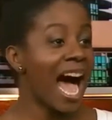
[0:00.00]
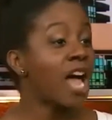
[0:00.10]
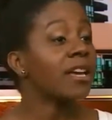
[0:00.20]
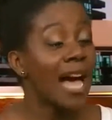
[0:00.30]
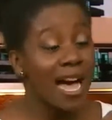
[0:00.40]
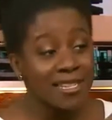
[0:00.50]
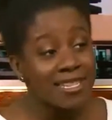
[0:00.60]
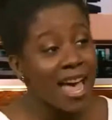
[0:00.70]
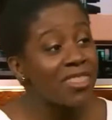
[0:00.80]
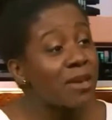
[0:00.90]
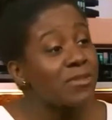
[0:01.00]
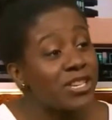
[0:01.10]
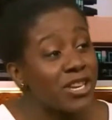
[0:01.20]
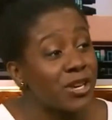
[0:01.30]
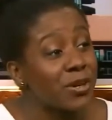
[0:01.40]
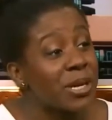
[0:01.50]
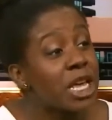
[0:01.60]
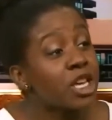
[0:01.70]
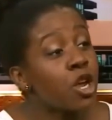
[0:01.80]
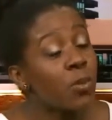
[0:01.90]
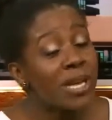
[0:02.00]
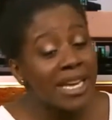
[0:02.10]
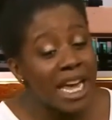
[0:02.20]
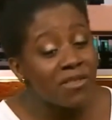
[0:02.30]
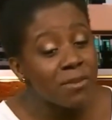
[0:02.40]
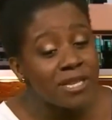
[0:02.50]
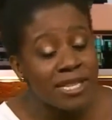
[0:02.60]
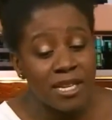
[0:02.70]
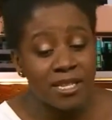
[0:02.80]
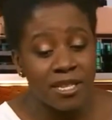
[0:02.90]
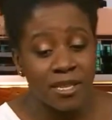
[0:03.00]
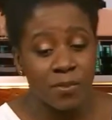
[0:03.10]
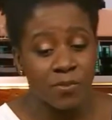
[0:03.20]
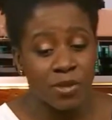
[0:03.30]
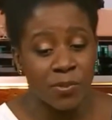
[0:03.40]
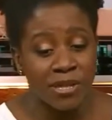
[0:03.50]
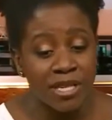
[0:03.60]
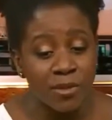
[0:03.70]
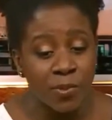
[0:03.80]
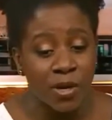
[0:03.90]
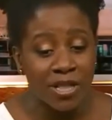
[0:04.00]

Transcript: I'll send them to you. You know, we gave them to the police board,